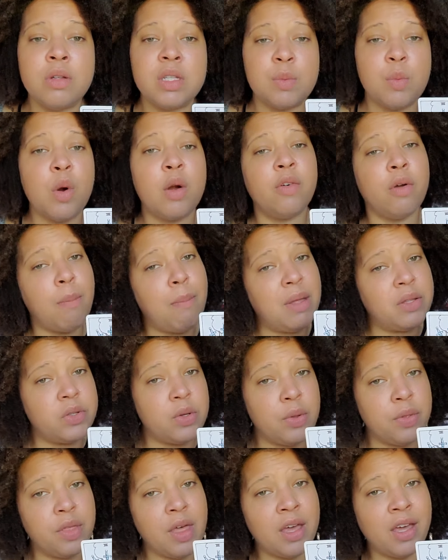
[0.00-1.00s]
more of a
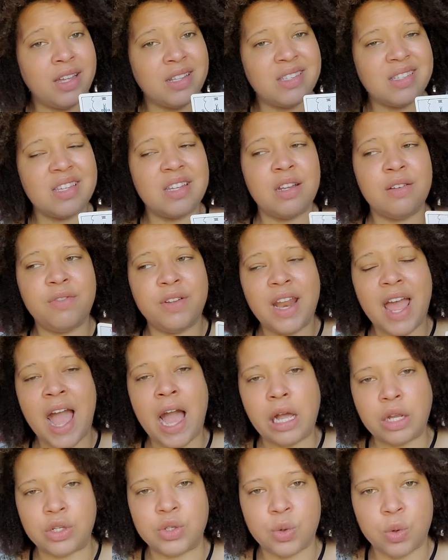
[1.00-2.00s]
mental thing instead of an
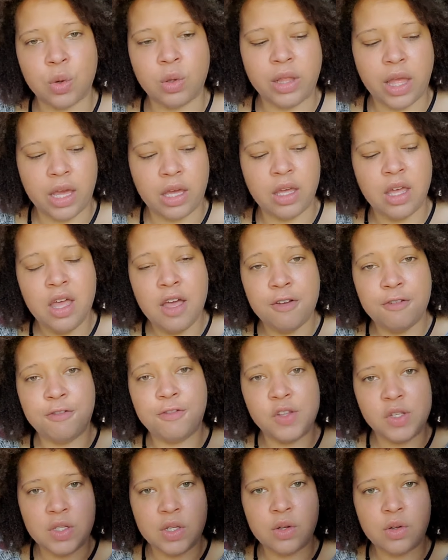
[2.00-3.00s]
actual like
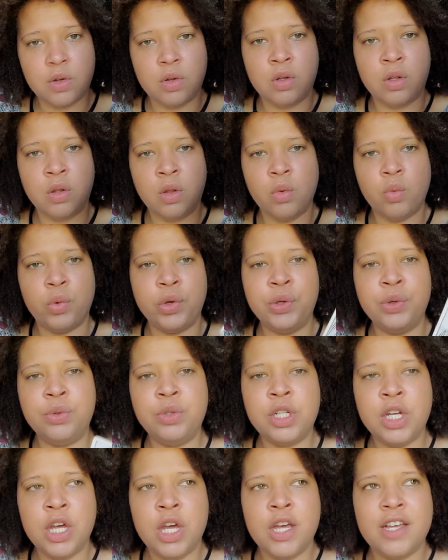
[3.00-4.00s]
physical
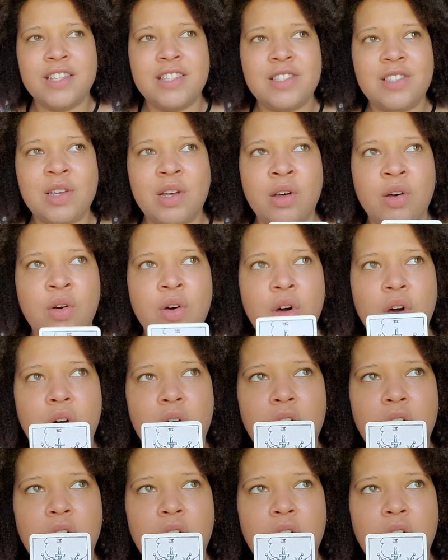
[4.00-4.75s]
wound. So